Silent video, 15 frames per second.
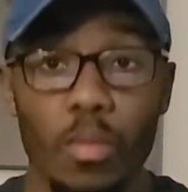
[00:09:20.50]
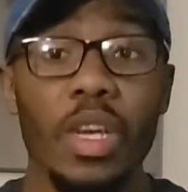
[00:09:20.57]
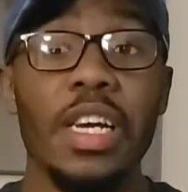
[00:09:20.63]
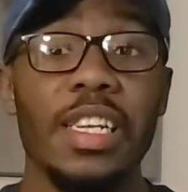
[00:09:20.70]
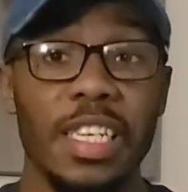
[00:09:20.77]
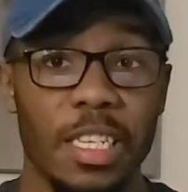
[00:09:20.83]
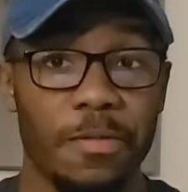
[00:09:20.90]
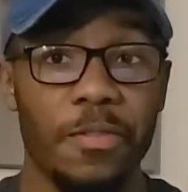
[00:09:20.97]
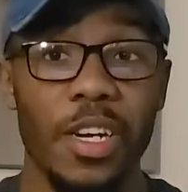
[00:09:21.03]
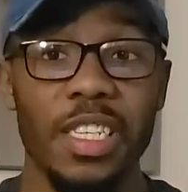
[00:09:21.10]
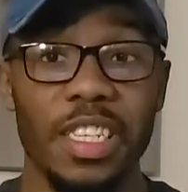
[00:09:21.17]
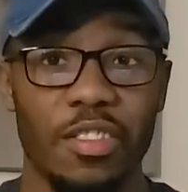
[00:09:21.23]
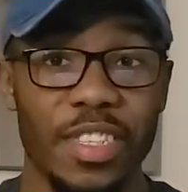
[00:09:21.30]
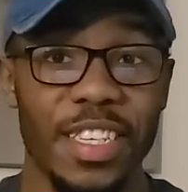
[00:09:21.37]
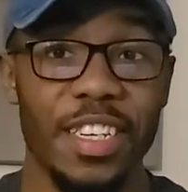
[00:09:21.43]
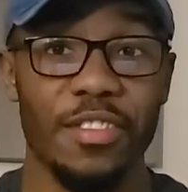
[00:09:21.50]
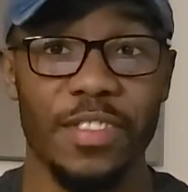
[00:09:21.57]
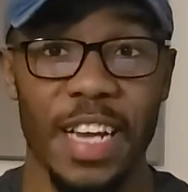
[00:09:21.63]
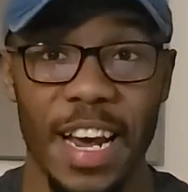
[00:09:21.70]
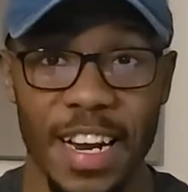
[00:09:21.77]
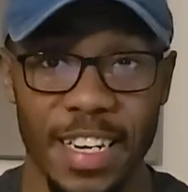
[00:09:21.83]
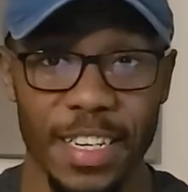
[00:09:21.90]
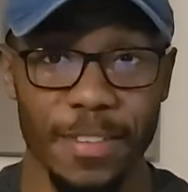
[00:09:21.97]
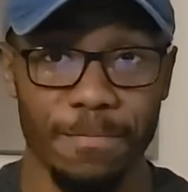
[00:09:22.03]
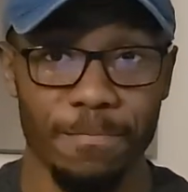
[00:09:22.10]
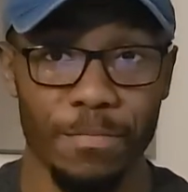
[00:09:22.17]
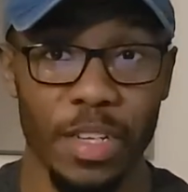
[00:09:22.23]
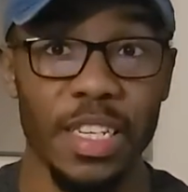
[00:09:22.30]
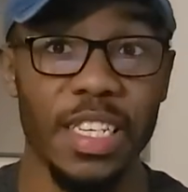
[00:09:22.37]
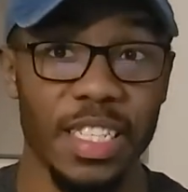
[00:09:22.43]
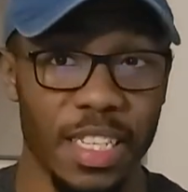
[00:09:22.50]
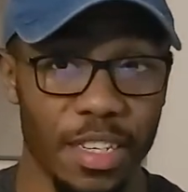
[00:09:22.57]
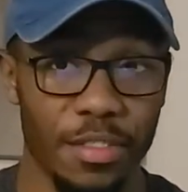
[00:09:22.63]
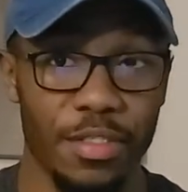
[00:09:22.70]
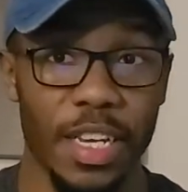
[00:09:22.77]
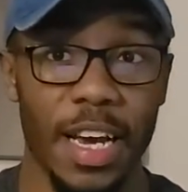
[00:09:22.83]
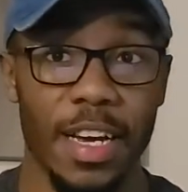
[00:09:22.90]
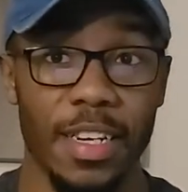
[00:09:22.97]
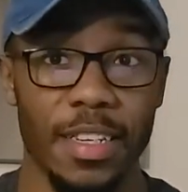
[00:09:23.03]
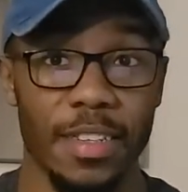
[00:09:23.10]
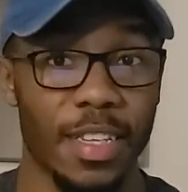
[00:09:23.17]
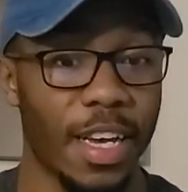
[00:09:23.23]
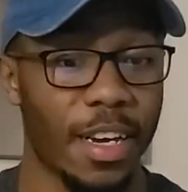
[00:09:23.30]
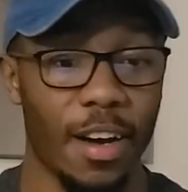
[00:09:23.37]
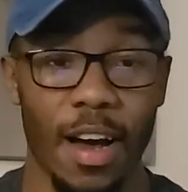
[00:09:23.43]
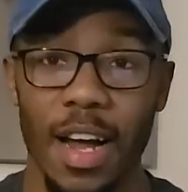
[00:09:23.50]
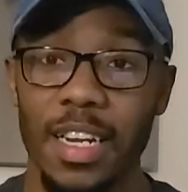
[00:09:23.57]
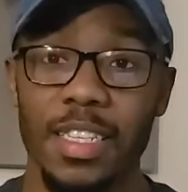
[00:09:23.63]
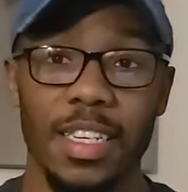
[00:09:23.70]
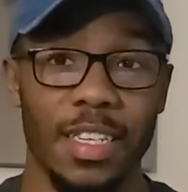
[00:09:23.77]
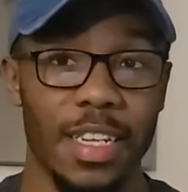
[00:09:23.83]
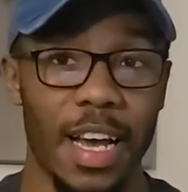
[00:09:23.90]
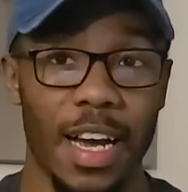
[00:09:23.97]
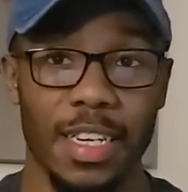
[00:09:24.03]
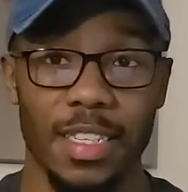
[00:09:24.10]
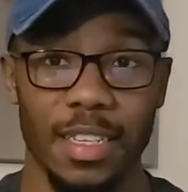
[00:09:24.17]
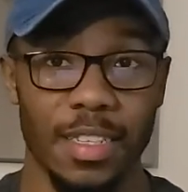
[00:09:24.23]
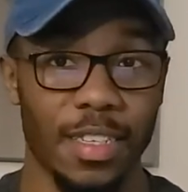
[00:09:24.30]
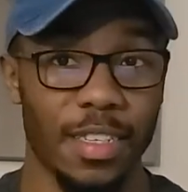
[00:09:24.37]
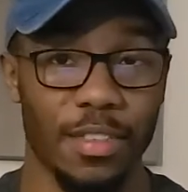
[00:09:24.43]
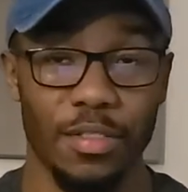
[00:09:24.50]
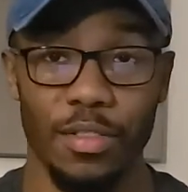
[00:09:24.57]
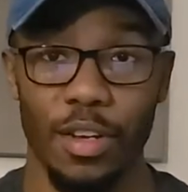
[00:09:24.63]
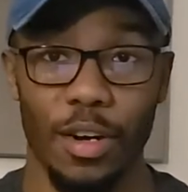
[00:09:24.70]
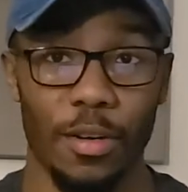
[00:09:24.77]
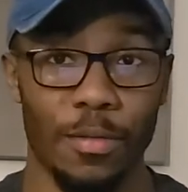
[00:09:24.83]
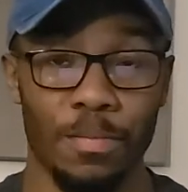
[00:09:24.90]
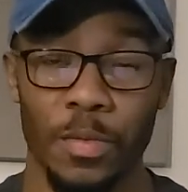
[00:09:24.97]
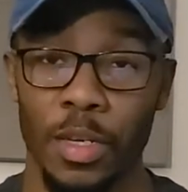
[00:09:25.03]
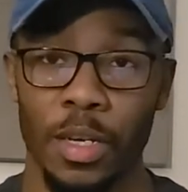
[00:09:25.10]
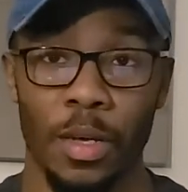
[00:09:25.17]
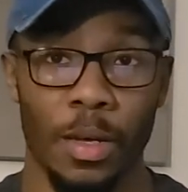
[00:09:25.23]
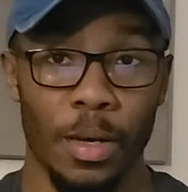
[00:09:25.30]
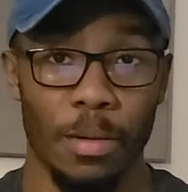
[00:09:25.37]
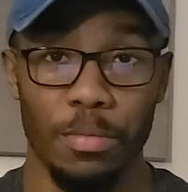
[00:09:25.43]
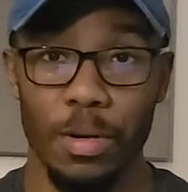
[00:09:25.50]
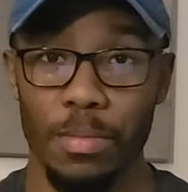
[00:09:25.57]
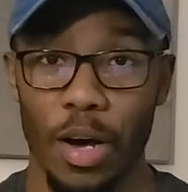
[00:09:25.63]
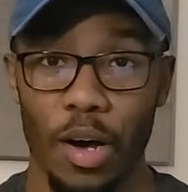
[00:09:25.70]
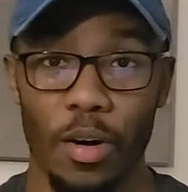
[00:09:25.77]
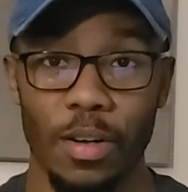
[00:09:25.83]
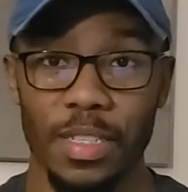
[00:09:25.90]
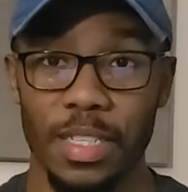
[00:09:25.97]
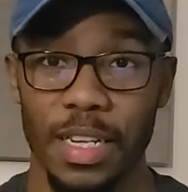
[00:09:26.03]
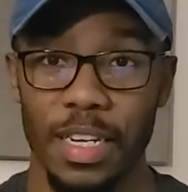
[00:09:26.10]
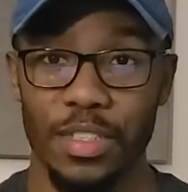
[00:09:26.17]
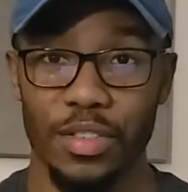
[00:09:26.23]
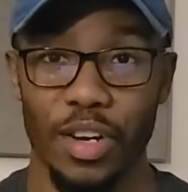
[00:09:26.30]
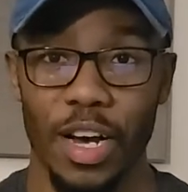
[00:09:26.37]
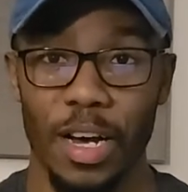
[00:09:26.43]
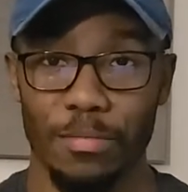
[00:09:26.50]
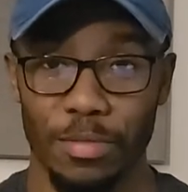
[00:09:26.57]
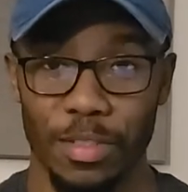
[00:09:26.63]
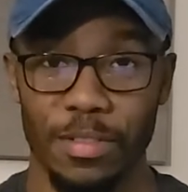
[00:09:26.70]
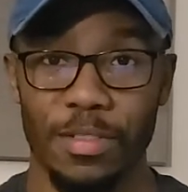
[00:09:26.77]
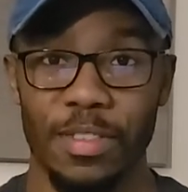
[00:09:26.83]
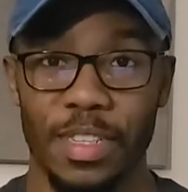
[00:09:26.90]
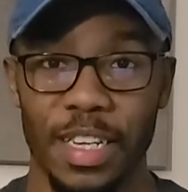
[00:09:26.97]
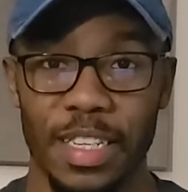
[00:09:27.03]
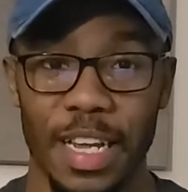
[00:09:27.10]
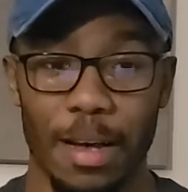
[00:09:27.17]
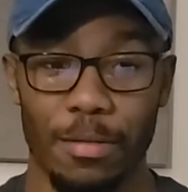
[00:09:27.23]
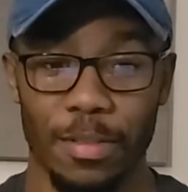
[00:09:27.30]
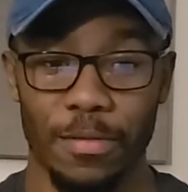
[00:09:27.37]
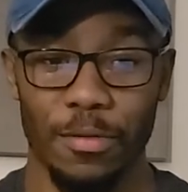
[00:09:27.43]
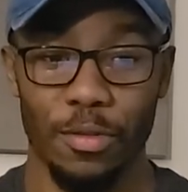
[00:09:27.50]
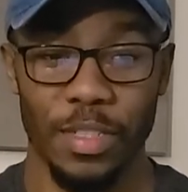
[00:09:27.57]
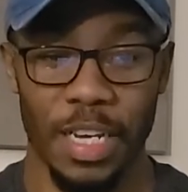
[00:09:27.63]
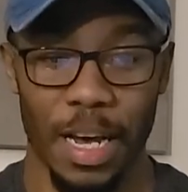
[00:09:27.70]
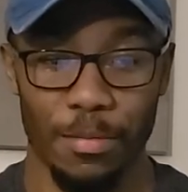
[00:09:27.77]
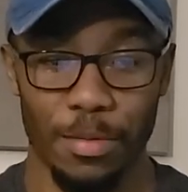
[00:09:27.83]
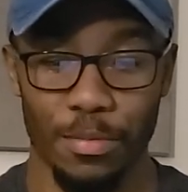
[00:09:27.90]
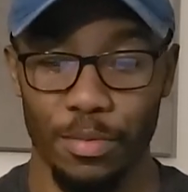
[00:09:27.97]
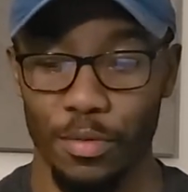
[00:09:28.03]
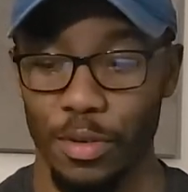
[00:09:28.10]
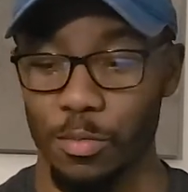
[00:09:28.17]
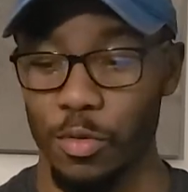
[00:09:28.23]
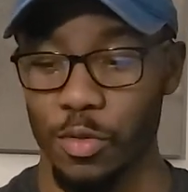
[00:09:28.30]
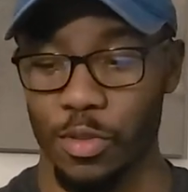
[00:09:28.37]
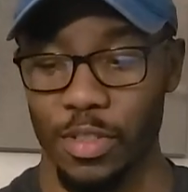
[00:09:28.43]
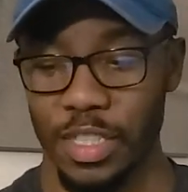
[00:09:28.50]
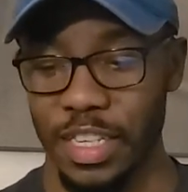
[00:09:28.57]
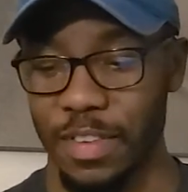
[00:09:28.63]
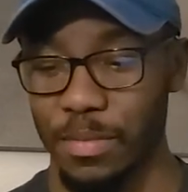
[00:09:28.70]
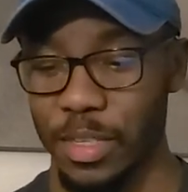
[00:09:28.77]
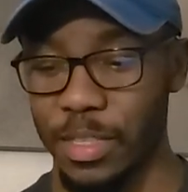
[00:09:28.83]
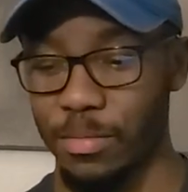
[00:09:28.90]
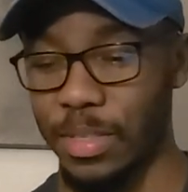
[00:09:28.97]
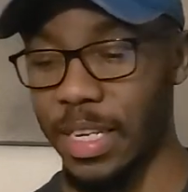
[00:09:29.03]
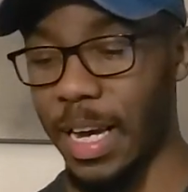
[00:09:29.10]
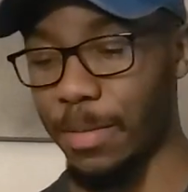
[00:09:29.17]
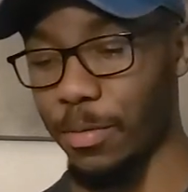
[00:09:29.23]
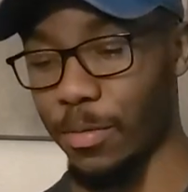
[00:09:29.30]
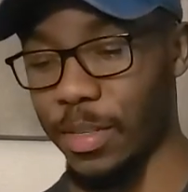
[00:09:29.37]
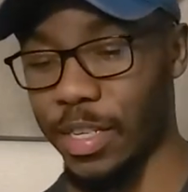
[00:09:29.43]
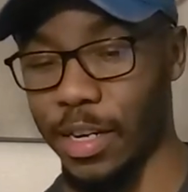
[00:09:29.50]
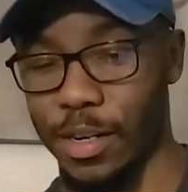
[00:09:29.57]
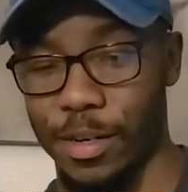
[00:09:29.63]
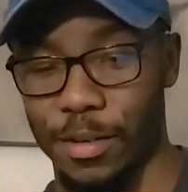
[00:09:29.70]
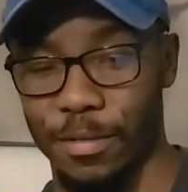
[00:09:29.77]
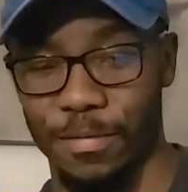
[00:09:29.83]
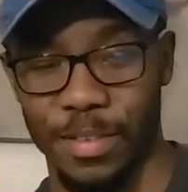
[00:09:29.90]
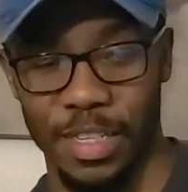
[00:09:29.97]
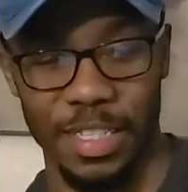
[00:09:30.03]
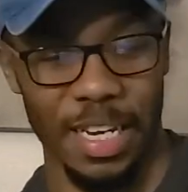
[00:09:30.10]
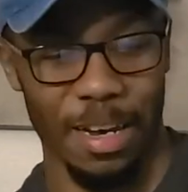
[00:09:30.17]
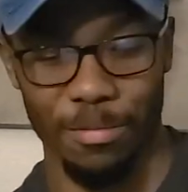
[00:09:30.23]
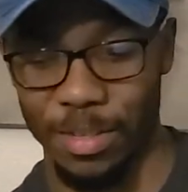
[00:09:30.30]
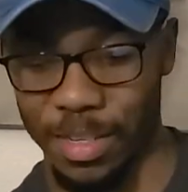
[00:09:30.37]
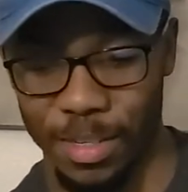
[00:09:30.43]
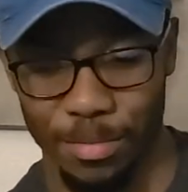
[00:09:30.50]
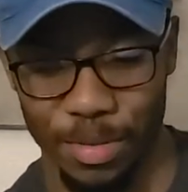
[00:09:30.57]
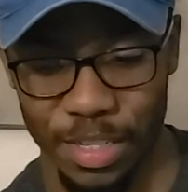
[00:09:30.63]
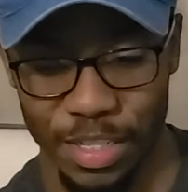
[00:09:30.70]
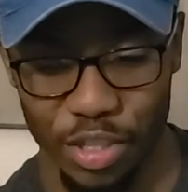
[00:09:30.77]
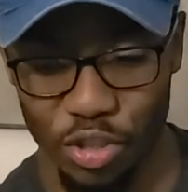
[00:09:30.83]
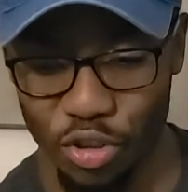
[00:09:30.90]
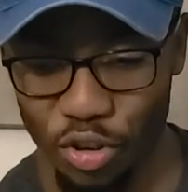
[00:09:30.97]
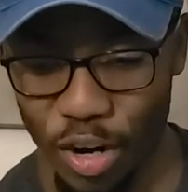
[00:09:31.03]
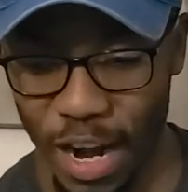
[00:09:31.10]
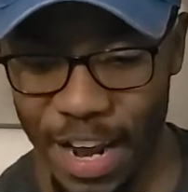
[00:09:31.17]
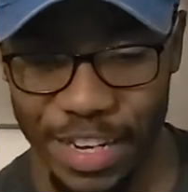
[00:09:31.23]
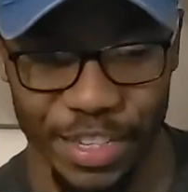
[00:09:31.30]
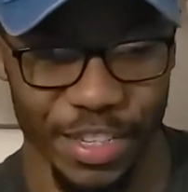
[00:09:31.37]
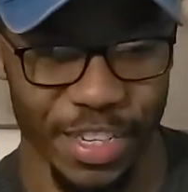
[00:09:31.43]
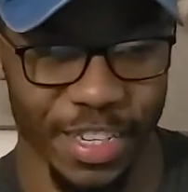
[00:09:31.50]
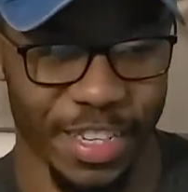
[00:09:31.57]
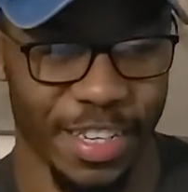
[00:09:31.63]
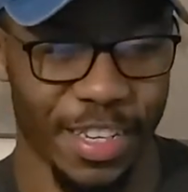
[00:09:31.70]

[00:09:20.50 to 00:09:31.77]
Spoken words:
It is funny though. It's entertaining. It is entertaining. Thank God I didn't actually, you know, put my all into that job and think that was full-time employment. It was going to give me some type of return, because I was going to be tragic.